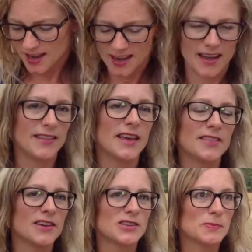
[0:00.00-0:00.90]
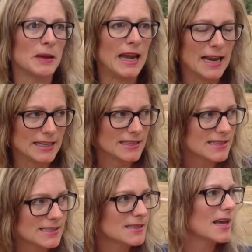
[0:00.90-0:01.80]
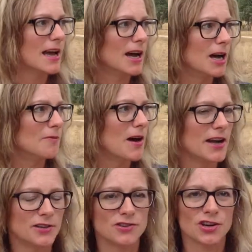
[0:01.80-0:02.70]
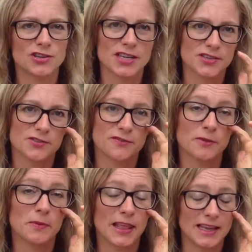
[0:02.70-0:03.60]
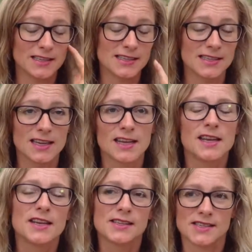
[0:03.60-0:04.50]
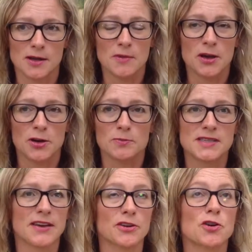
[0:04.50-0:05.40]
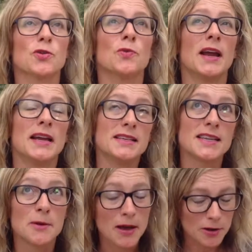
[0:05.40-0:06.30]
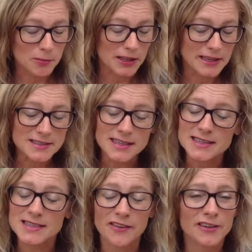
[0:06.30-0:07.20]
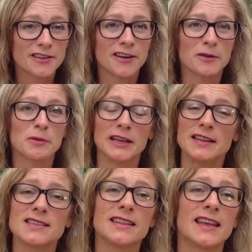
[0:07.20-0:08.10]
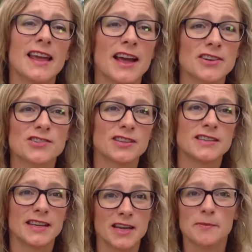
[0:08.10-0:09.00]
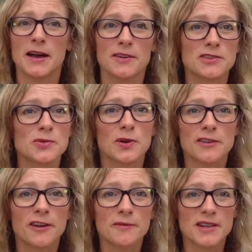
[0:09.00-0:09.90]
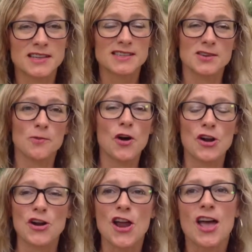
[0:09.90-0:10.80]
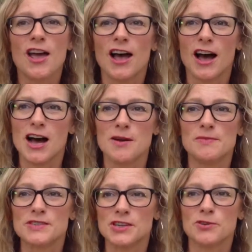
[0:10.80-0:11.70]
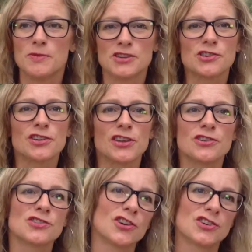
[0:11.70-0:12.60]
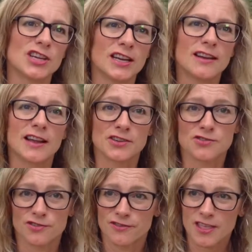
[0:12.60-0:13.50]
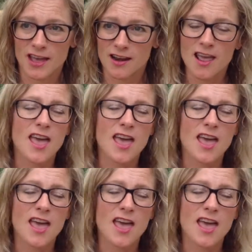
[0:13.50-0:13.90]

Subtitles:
And then there's plants. I do charge extra for plants. Some homes have a crazy amount of plants, like 75 plants, and they actually take about 25 minutes to water. So make sure that you're charging extra for that,